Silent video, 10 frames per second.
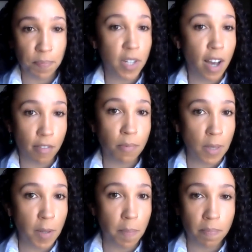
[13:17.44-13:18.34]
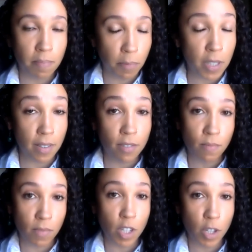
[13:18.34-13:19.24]
They'll have really, really
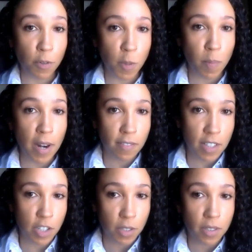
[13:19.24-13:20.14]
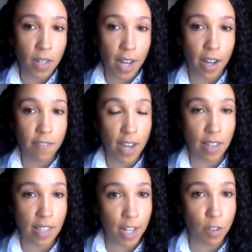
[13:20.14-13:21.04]
huge beneficial
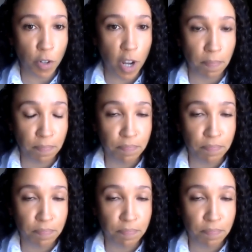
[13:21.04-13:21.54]
effects downstream.